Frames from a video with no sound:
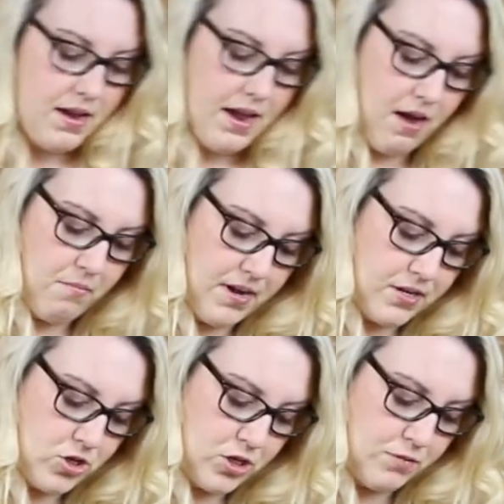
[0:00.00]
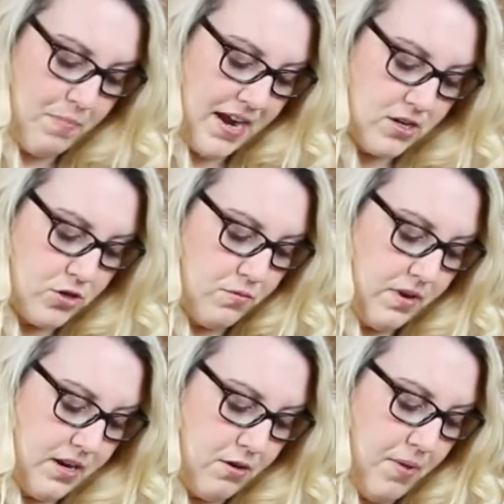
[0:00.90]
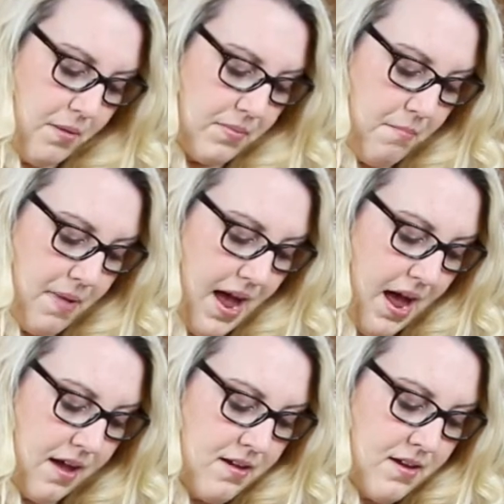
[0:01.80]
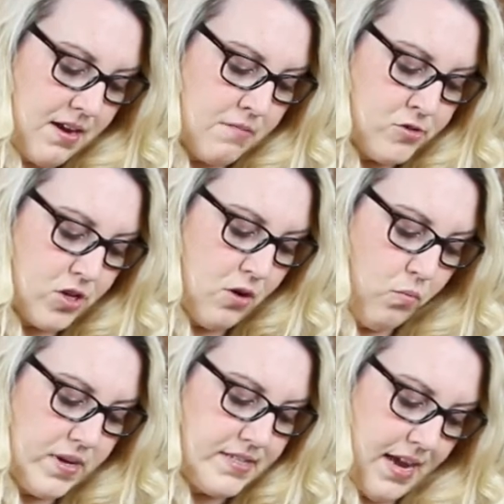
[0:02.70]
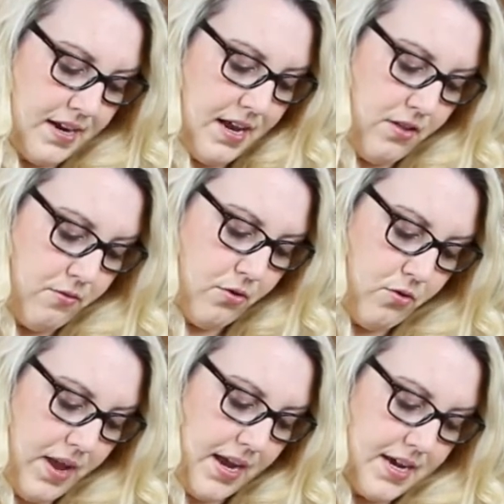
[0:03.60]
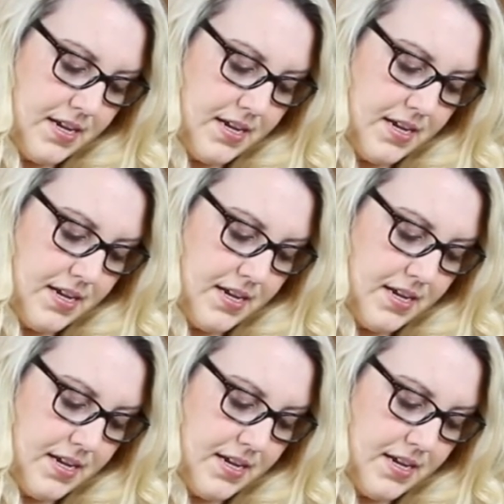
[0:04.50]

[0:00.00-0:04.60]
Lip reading: how much spice you want in your pumpkin pie. And I'm just gonna whisk that together real quick.